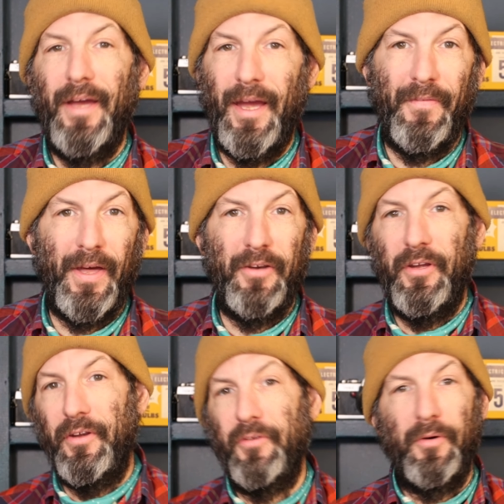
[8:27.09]
and
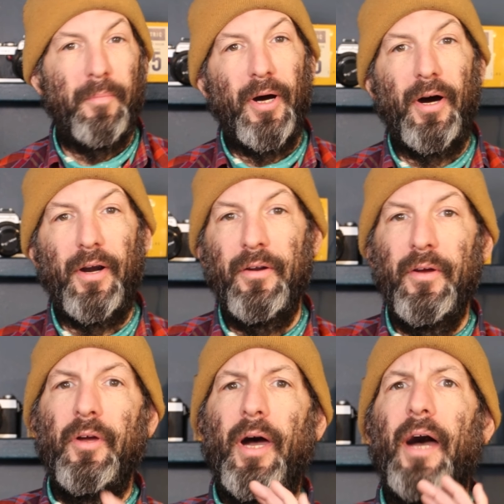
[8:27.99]
then into a bar.
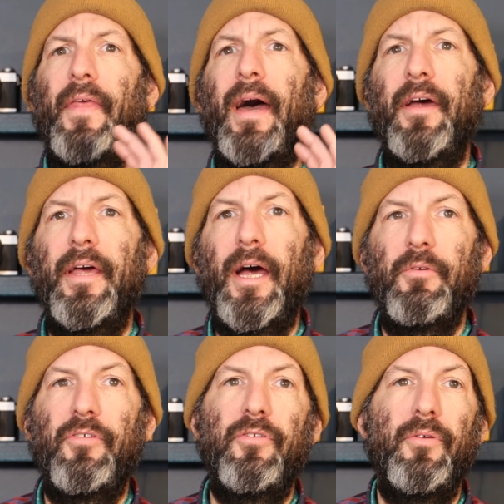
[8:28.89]
Uh, that night I
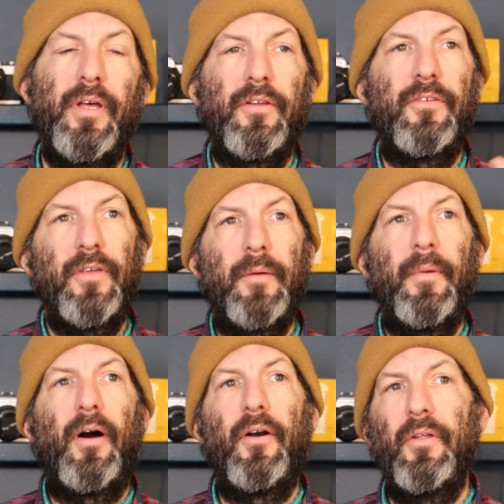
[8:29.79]
was shooting the
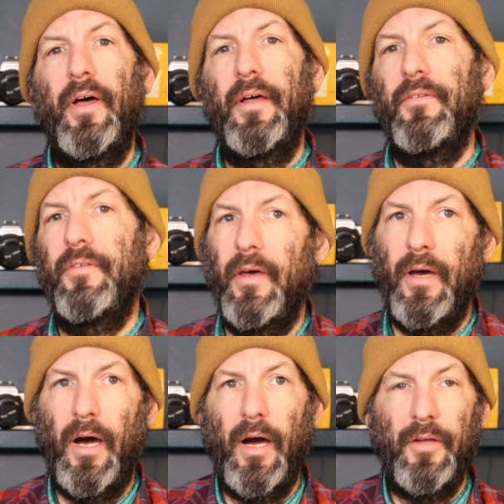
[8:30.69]
Sigma Art Lens.
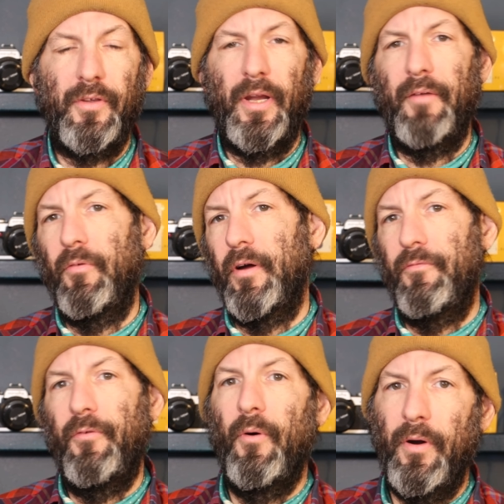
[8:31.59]
Uh, it's an f one
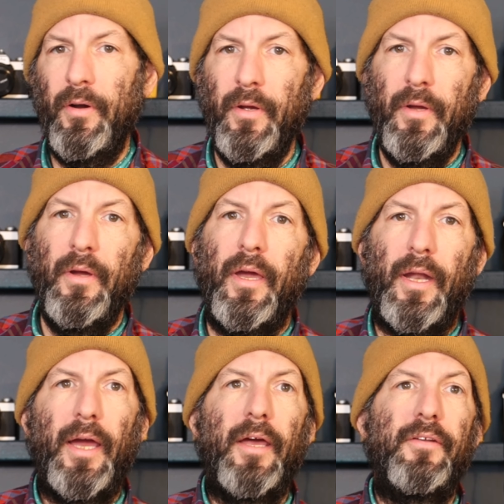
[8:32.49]
point four,
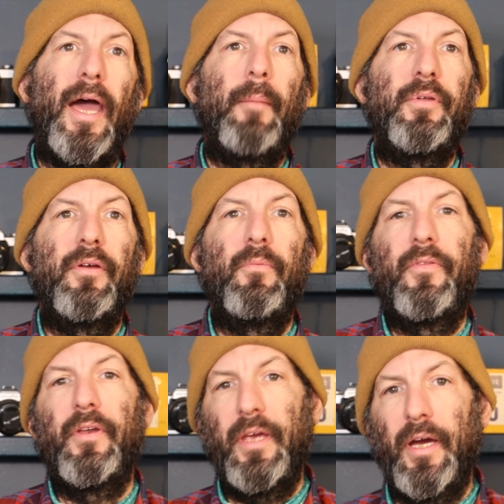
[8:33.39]
and I adapt it
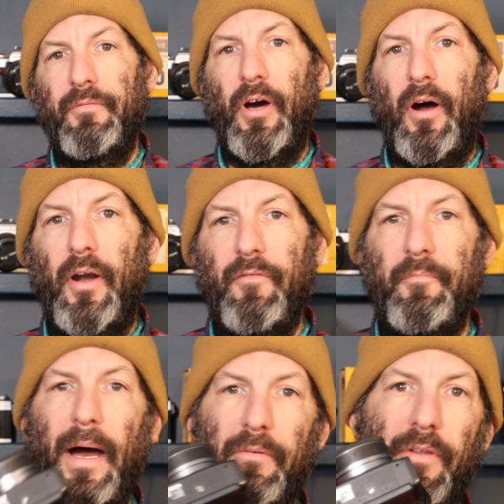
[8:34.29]
with an E F to R F
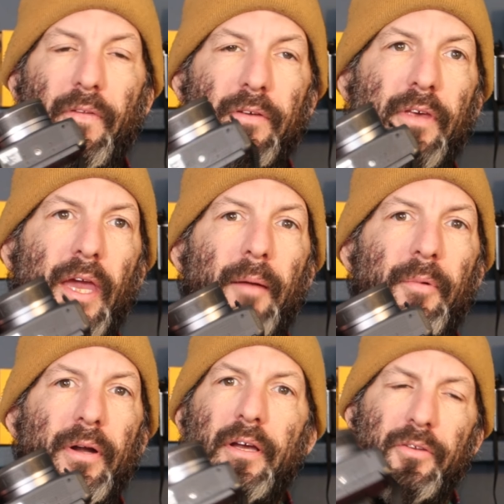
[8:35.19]
mount to this
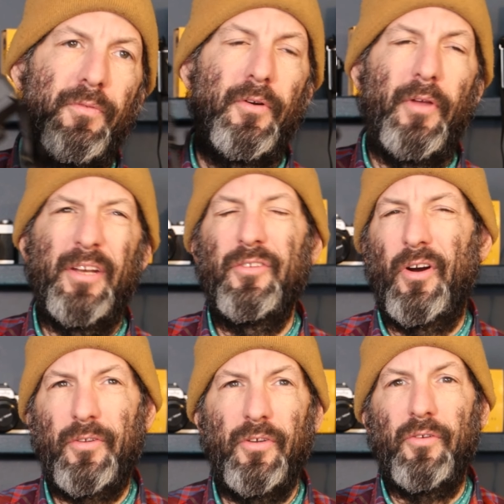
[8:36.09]
camera, because for like
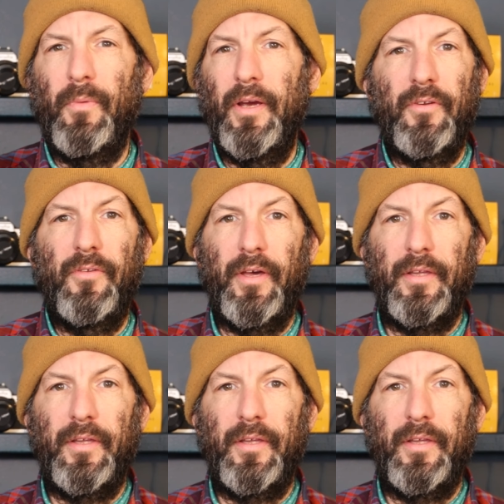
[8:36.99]
dark situations